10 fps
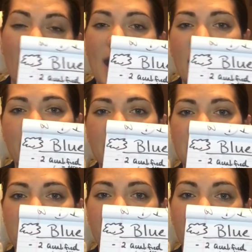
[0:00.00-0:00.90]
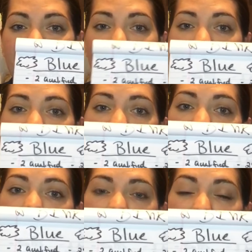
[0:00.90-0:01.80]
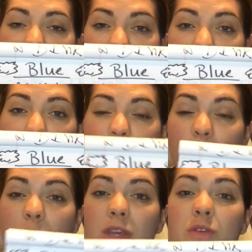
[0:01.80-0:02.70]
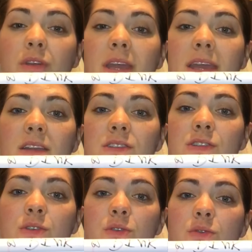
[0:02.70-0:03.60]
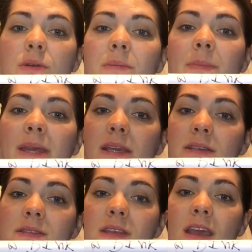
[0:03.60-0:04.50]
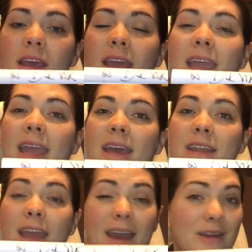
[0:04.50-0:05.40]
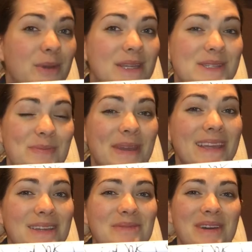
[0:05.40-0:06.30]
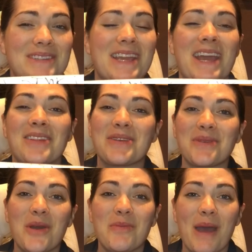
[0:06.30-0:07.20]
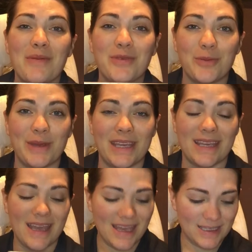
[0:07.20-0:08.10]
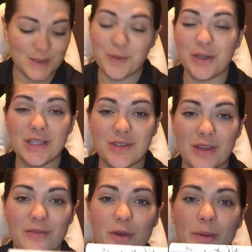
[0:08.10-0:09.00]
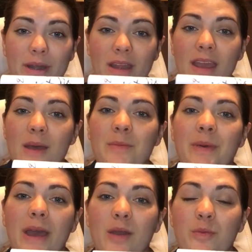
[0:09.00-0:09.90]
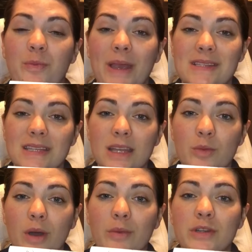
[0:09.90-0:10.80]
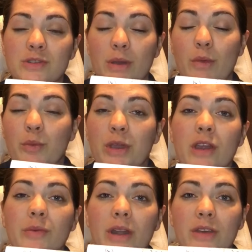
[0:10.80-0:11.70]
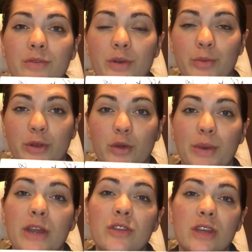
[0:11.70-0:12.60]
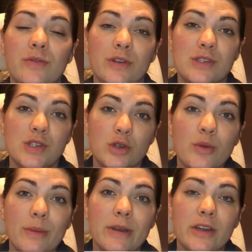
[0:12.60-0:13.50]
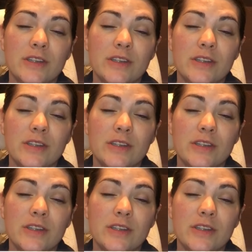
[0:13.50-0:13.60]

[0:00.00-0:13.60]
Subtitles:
how do we get to blue? We get to blue when we create 2 pinks. And how do we get to pink? Well, check out the roadmap for pink. It's pretty straightforward. But basically what we're doing when we are running for blue, we are looking for 2 women